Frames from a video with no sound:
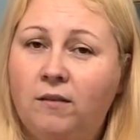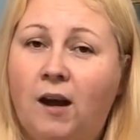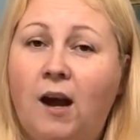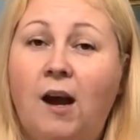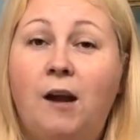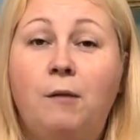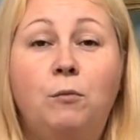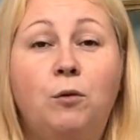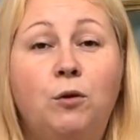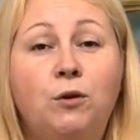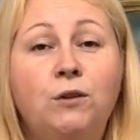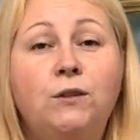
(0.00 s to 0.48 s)

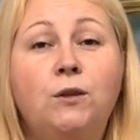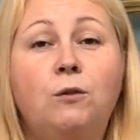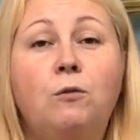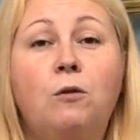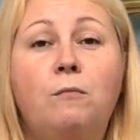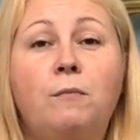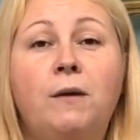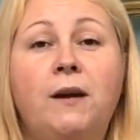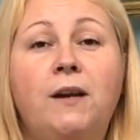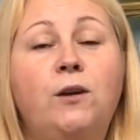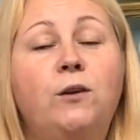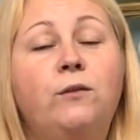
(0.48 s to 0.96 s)
I'm also
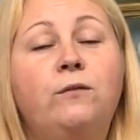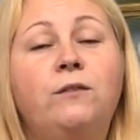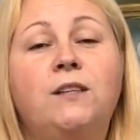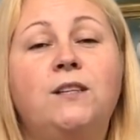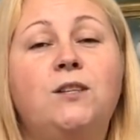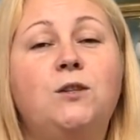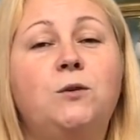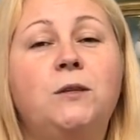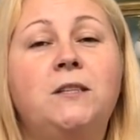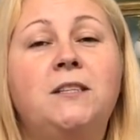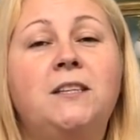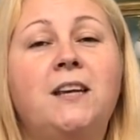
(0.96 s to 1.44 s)
on my lovely
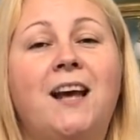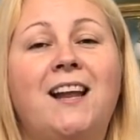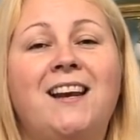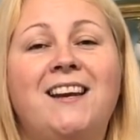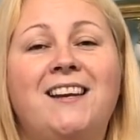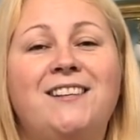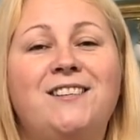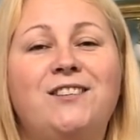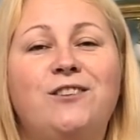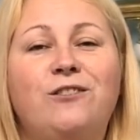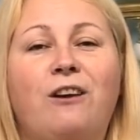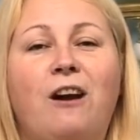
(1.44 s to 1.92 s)
Twitter and
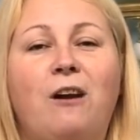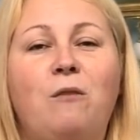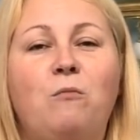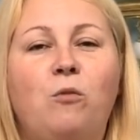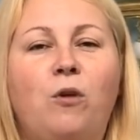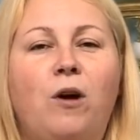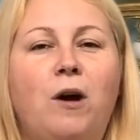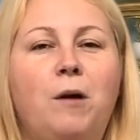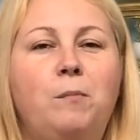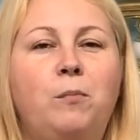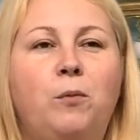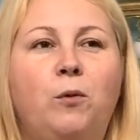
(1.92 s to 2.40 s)
Instagram
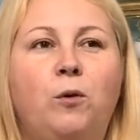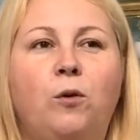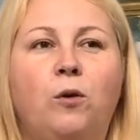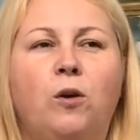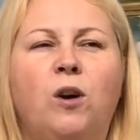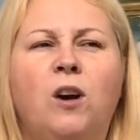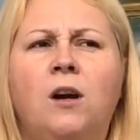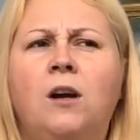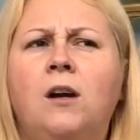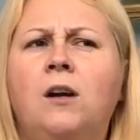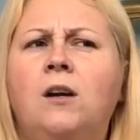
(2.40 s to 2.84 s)
where I put